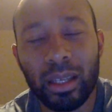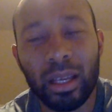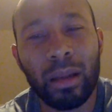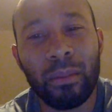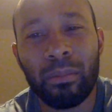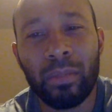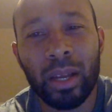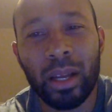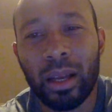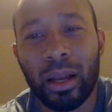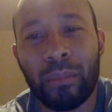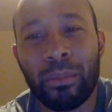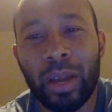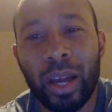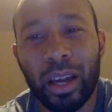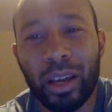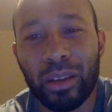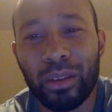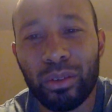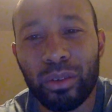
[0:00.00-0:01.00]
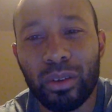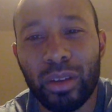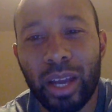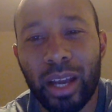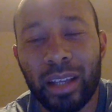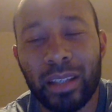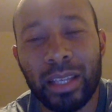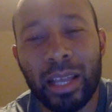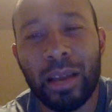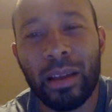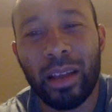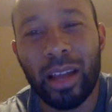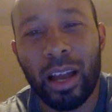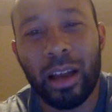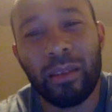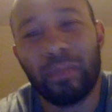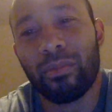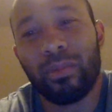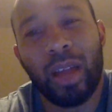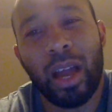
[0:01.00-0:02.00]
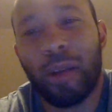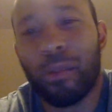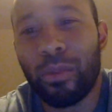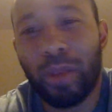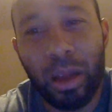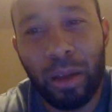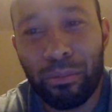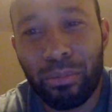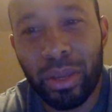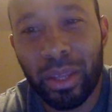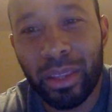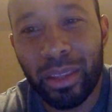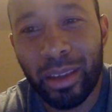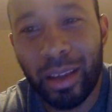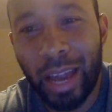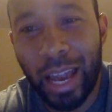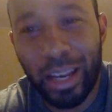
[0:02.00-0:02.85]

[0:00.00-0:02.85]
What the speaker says: I'm not gonna do that because I've been there.